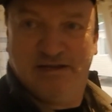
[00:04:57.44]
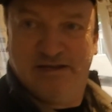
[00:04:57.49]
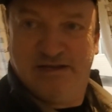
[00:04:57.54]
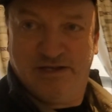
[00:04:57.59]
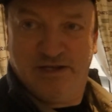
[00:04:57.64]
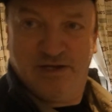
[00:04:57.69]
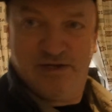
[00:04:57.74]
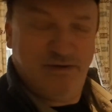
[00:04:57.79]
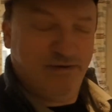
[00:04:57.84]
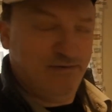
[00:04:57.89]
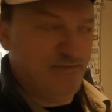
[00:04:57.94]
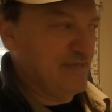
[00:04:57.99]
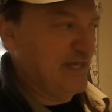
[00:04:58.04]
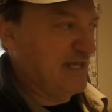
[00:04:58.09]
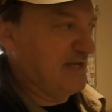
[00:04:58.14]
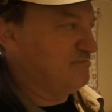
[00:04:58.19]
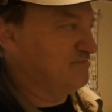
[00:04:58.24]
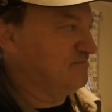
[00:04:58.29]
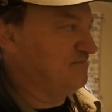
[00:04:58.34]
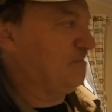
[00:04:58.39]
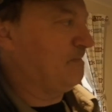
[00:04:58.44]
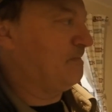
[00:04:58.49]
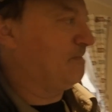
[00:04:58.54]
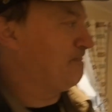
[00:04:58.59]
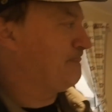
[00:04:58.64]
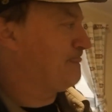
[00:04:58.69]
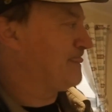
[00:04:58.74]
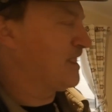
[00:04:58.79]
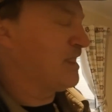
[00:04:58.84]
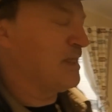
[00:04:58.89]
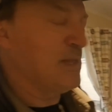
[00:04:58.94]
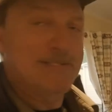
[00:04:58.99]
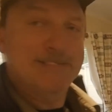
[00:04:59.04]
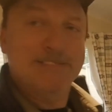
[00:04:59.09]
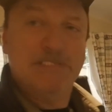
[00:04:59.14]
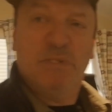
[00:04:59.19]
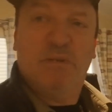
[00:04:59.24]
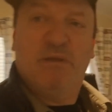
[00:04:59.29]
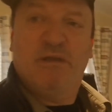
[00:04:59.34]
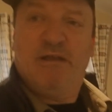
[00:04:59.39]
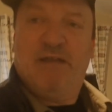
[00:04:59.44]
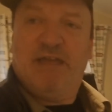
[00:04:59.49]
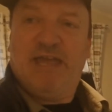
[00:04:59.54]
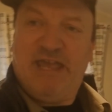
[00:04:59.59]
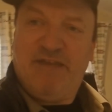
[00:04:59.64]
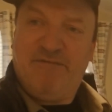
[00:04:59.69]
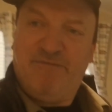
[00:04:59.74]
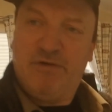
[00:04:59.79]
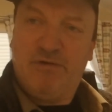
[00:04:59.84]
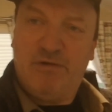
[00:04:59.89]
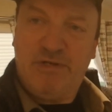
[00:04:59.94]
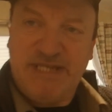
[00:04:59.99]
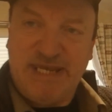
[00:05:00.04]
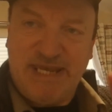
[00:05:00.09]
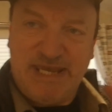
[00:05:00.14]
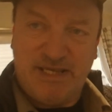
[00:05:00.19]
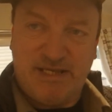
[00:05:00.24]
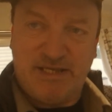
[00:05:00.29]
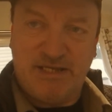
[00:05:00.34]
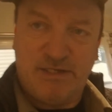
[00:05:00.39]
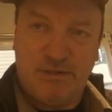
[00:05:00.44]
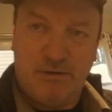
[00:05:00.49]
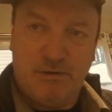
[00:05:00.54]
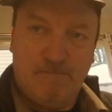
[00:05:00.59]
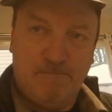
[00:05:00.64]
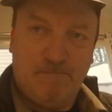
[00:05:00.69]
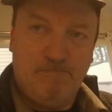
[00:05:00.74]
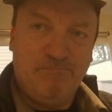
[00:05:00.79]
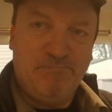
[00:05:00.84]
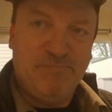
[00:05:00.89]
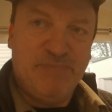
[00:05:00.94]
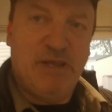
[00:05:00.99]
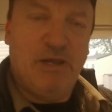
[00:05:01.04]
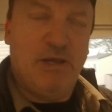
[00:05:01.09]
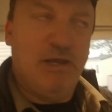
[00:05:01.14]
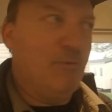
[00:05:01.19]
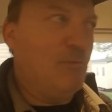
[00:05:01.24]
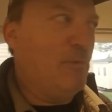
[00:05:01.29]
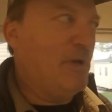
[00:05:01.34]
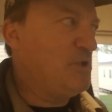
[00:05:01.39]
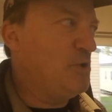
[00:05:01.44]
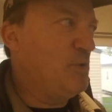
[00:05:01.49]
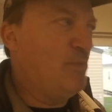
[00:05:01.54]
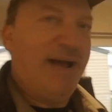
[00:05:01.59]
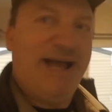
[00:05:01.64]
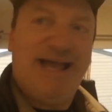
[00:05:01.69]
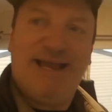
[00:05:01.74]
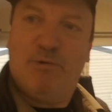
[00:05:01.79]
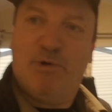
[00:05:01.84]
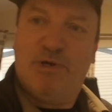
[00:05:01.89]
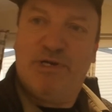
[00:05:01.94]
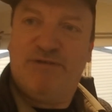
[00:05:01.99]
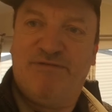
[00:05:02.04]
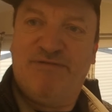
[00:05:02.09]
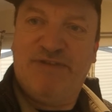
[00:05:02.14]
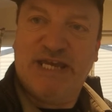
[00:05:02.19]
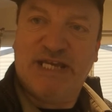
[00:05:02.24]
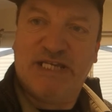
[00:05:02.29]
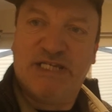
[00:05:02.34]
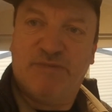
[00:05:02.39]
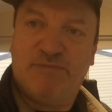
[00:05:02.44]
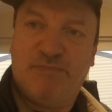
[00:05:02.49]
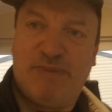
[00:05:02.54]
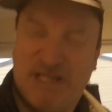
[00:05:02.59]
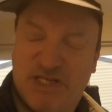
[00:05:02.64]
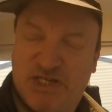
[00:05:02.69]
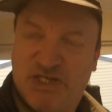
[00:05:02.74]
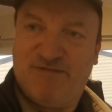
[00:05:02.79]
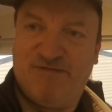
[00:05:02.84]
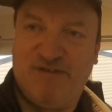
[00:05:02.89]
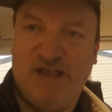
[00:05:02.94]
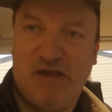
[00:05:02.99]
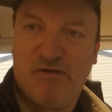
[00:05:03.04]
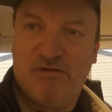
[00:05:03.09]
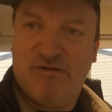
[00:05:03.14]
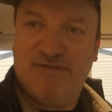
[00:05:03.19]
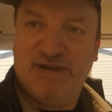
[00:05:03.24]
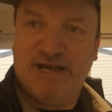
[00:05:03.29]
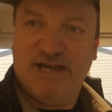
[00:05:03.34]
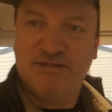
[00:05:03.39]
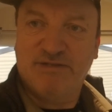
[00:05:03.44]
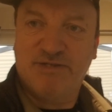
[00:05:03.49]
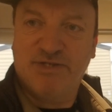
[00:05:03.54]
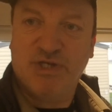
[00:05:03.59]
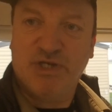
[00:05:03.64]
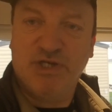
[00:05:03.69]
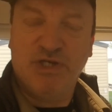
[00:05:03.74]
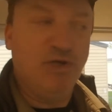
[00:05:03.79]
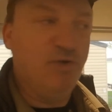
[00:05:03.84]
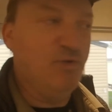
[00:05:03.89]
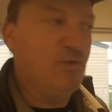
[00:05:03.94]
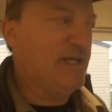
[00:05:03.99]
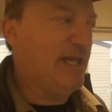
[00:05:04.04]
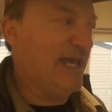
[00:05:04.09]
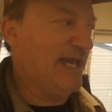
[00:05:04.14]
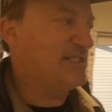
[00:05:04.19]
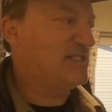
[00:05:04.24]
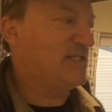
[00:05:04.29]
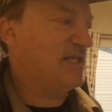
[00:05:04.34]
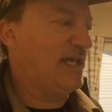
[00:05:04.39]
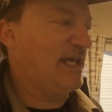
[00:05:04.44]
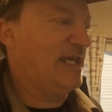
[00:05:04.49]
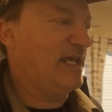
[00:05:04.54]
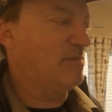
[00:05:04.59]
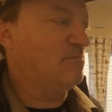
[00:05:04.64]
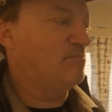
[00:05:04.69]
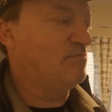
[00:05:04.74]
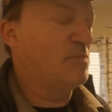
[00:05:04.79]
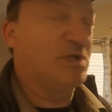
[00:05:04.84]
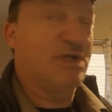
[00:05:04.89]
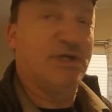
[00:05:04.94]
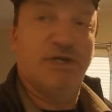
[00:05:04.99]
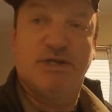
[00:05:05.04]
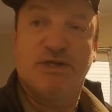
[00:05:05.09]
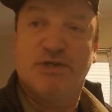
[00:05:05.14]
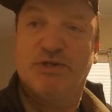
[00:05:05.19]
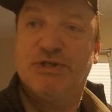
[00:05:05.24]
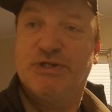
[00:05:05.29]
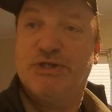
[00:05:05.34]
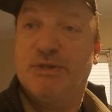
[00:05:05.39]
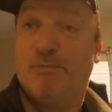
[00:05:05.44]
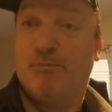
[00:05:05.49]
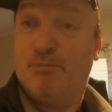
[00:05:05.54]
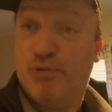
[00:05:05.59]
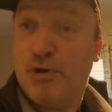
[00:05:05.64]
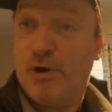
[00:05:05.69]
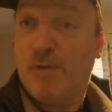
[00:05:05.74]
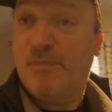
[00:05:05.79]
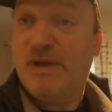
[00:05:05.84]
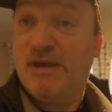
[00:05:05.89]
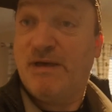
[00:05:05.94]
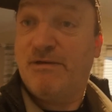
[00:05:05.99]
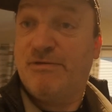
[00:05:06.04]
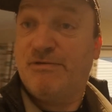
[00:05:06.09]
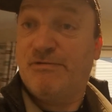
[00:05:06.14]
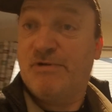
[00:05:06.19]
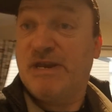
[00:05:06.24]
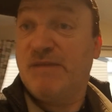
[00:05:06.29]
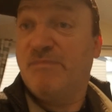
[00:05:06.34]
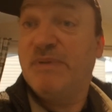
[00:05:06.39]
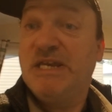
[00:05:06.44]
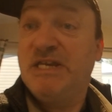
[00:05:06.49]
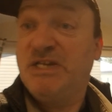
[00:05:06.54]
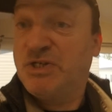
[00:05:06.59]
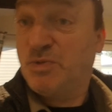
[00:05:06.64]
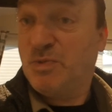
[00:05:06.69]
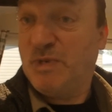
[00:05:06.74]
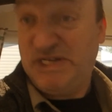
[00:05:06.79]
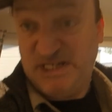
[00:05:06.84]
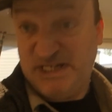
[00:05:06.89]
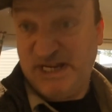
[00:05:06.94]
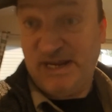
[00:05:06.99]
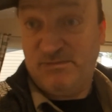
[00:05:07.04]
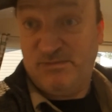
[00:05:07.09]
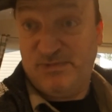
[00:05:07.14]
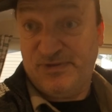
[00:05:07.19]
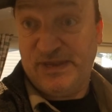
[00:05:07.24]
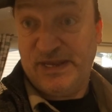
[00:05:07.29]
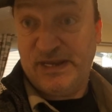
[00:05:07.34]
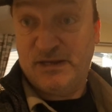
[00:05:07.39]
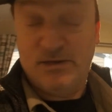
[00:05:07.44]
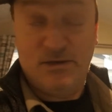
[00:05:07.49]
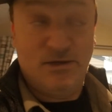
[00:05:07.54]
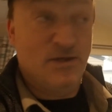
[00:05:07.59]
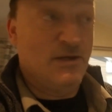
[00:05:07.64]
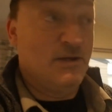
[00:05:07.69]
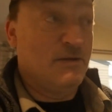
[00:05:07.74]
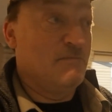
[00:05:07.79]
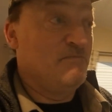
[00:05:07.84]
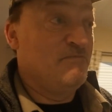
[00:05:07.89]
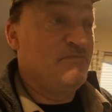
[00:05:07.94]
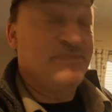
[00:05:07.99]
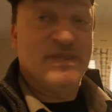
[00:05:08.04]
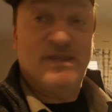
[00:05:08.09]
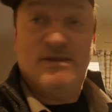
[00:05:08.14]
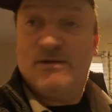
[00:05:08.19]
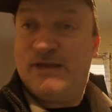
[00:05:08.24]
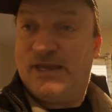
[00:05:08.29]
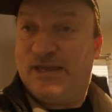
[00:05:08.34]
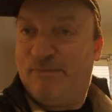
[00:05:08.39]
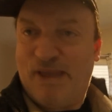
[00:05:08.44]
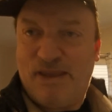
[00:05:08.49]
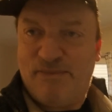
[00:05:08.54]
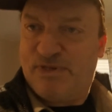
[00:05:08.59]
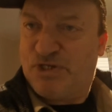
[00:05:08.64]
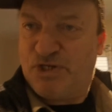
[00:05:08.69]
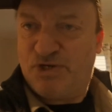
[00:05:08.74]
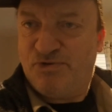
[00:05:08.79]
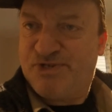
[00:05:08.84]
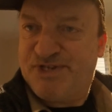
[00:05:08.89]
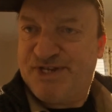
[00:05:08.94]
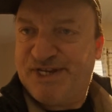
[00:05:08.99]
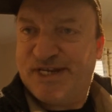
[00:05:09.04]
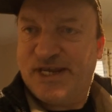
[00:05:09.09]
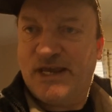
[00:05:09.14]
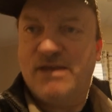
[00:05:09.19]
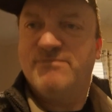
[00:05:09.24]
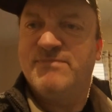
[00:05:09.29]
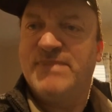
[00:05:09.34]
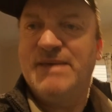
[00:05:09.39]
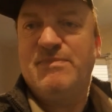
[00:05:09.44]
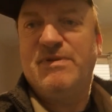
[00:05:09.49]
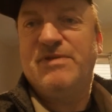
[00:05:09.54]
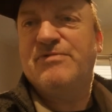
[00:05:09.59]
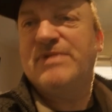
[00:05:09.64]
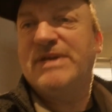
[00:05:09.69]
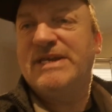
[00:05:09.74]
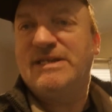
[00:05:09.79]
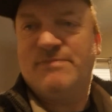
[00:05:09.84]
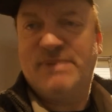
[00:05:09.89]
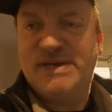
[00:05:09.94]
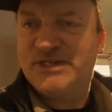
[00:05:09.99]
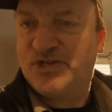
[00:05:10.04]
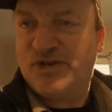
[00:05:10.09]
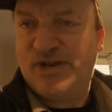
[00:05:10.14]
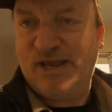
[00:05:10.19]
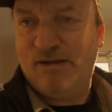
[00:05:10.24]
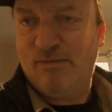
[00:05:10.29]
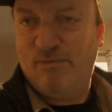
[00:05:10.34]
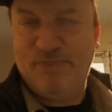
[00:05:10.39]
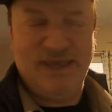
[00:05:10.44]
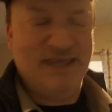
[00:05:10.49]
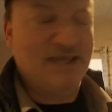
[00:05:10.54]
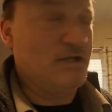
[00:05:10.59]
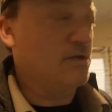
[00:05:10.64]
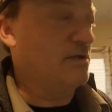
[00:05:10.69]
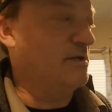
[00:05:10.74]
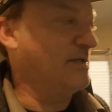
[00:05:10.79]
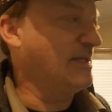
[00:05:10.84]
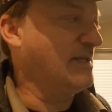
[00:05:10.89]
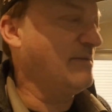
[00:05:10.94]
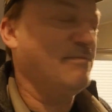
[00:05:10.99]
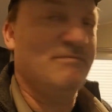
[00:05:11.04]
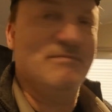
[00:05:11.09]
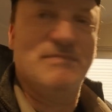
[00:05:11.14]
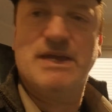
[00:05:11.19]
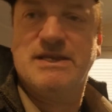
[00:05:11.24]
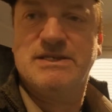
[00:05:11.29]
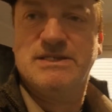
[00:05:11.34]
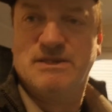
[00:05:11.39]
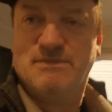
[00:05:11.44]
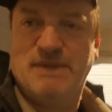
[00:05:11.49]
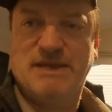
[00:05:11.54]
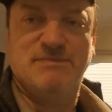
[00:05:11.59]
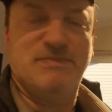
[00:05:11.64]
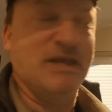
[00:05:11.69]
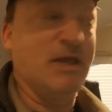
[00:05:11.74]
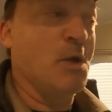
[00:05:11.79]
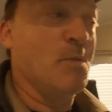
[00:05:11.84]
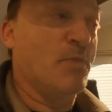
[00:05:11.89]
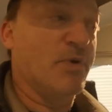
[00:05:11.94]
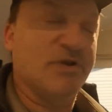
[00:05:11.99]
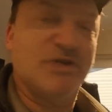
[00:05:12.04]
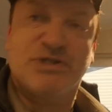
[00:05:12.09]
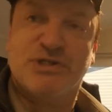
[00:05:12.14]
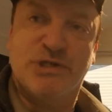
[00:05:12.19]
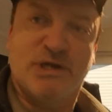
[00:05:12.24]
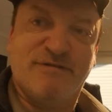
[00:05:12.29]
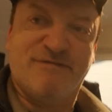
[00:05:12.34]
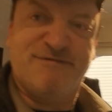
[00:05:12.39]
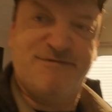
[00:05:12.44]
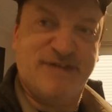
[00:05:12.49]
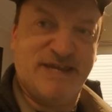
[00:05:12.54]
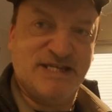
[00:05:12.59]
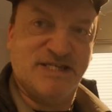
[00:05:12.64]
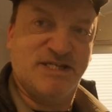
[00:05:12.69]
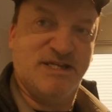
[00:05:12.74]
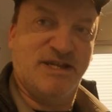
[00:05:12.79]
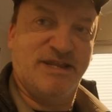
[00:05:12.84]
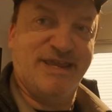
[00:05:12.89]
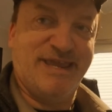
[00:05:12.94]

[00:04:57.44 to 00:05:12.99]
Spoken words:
you know, then if you'll take it, when you buy one the expensive caravans, you get a proper 3-piece suite type thing. It may be two-seater, it may be three, depends on how big, and it may be, but it's not fixed in the